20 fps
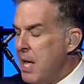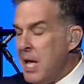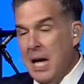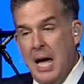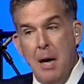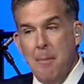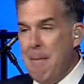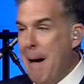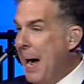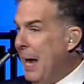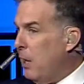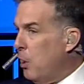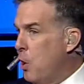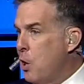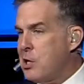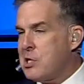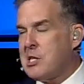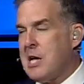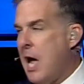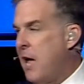It might
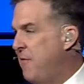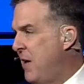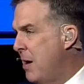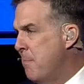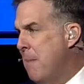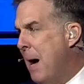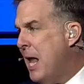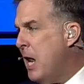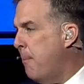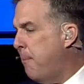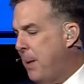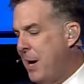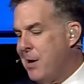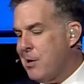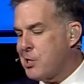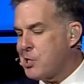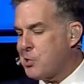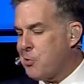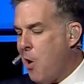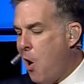look safe. It might appear
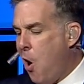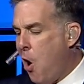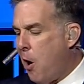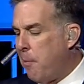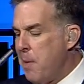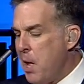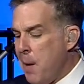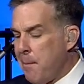strong.